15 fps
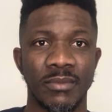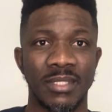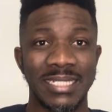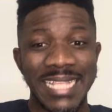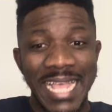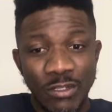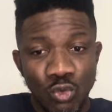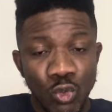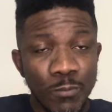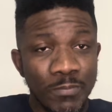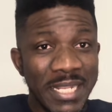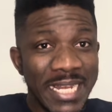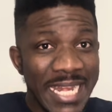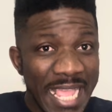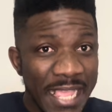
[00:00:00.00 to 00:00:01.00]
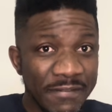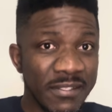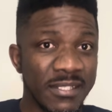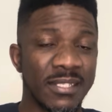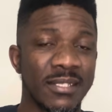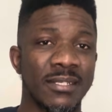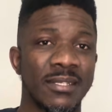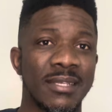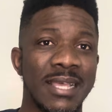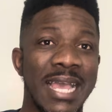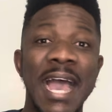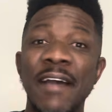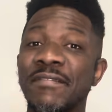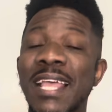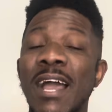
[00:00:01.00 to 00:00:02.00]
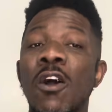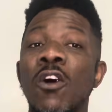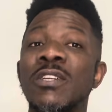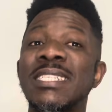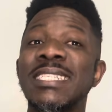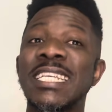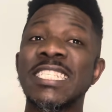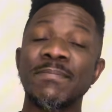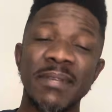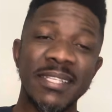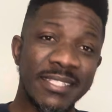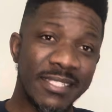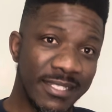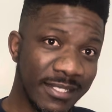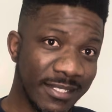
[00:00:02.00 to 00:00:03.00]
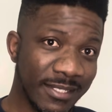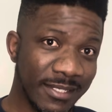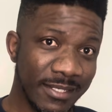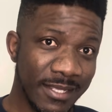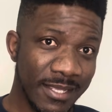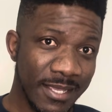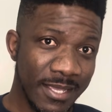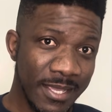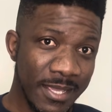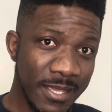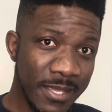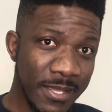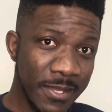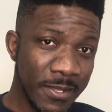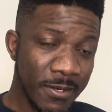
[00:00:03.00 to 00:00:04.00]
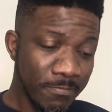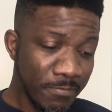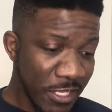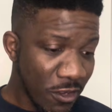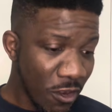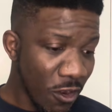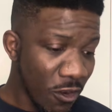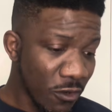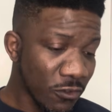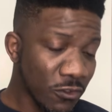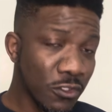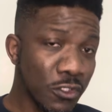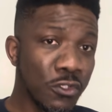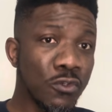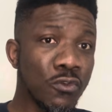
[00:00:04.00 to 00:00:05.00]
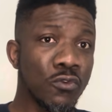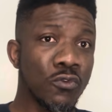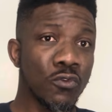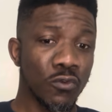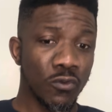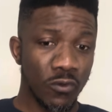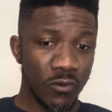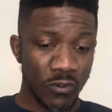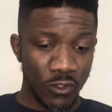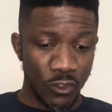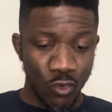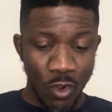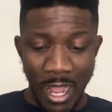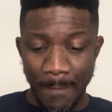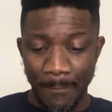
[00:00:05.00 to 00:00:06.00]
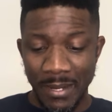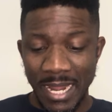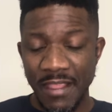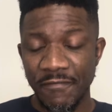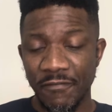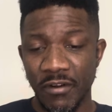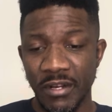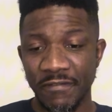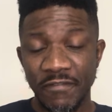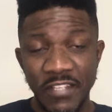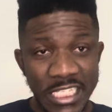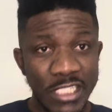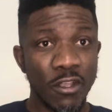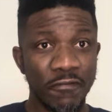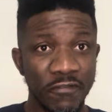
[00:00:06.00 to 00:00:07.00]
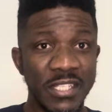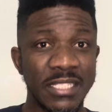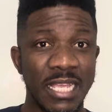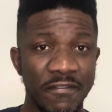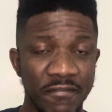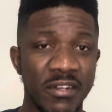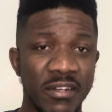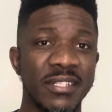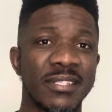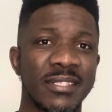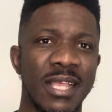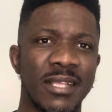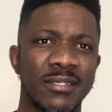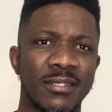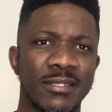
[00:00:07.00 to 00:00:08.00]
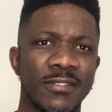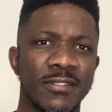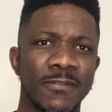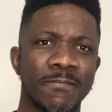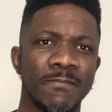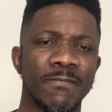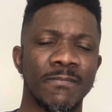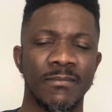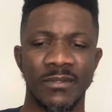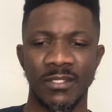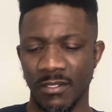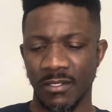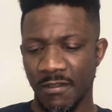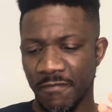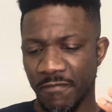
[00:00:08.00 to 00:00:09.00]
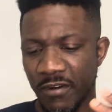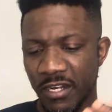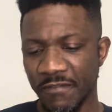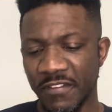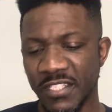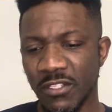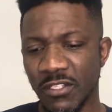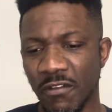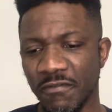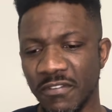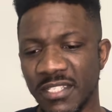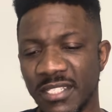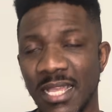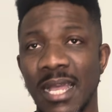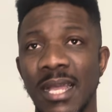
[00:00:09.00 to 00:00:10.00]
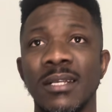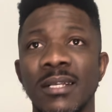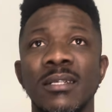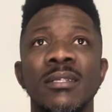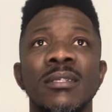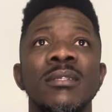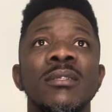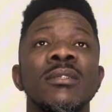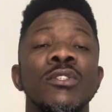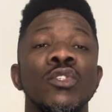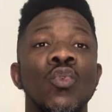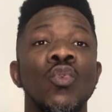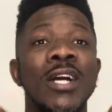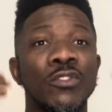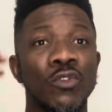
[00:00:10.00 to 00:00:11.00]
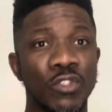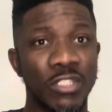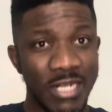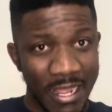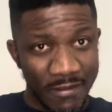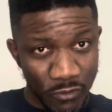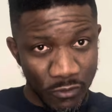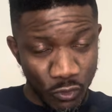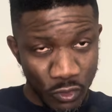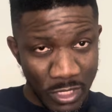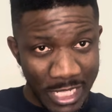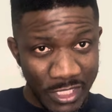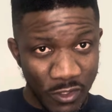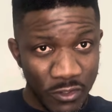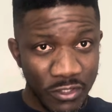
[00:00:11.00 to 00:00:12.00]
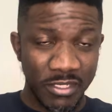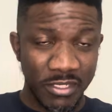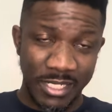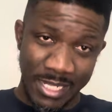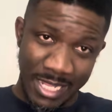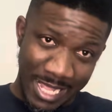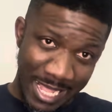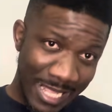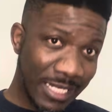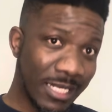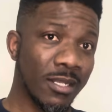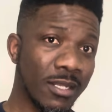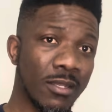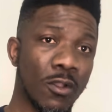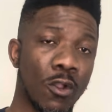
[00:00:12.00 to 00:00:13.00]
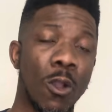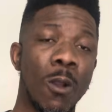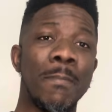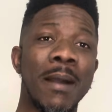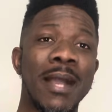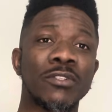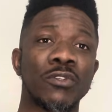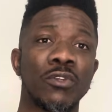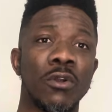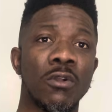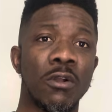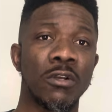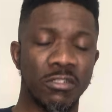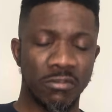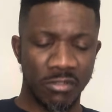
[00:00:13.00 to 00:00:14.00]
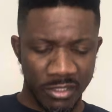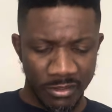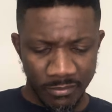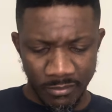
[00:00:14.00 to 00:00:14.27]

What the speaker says: that would be left after all these expenses. Because you are applying for a visitor visa, for instance. For a visitor visa, you want to travel to that country and come back to your country.